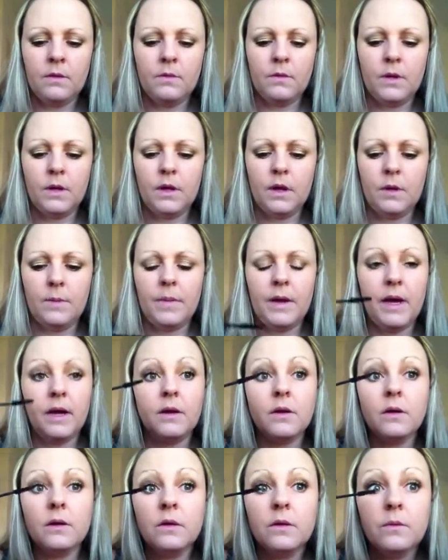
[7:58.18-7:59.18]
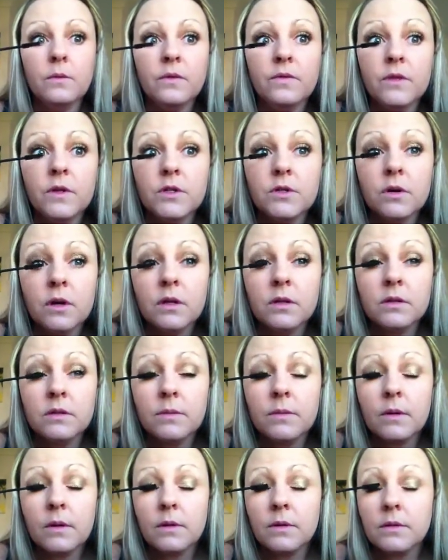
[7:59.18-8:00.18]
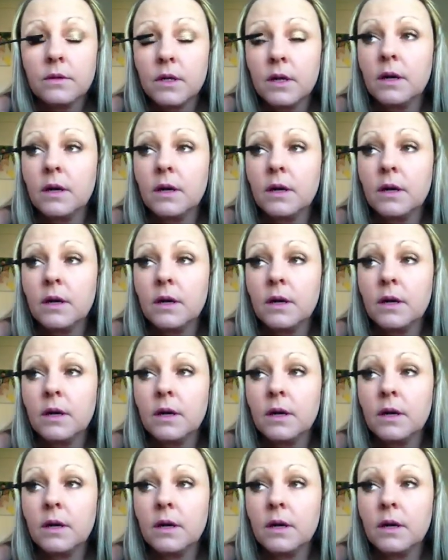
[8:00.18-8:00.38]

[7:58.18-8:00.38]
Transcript: you go back with the transplant